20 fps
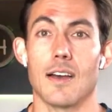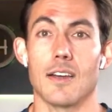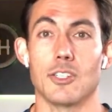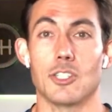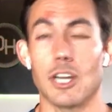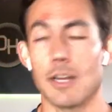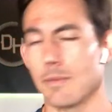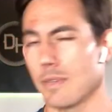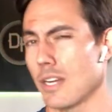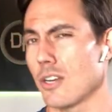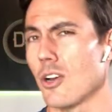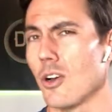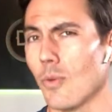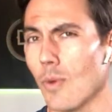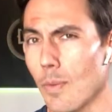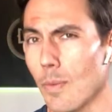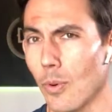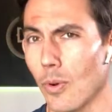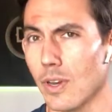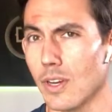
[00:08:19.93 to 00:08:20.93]
James, I know at
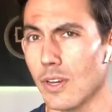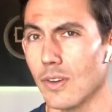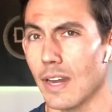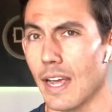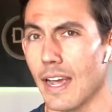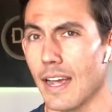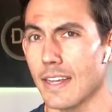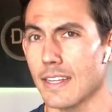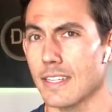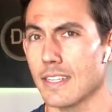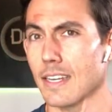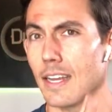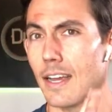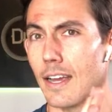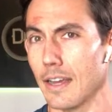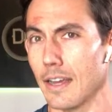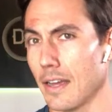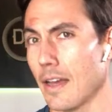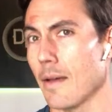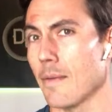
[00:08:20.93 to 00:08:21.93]
one point you'd asked,
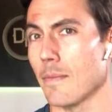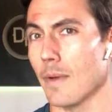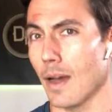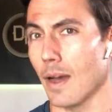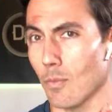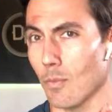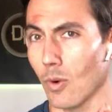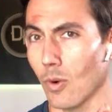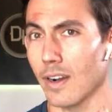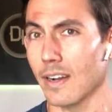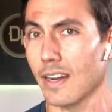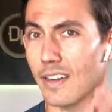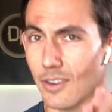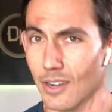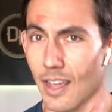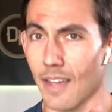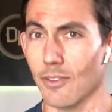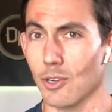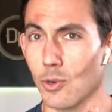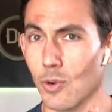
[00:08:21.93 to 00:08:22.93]
I'm worried I
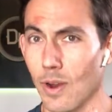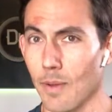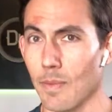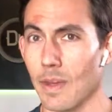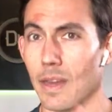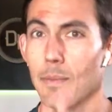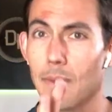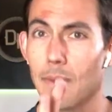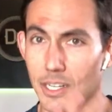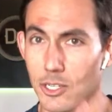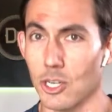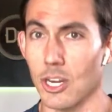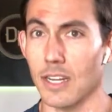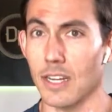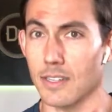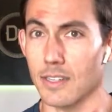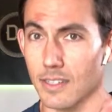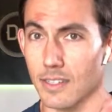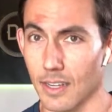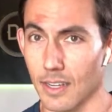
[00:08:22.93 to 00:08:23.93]
don't have equipment, my
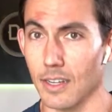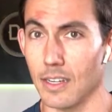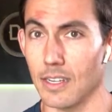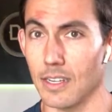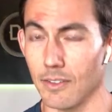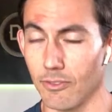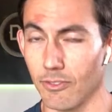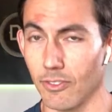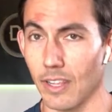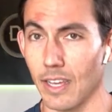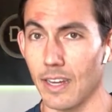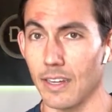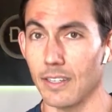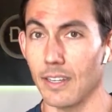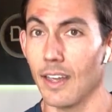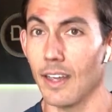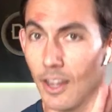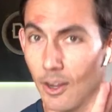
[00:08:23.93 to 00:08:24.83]
chest is going to deflate.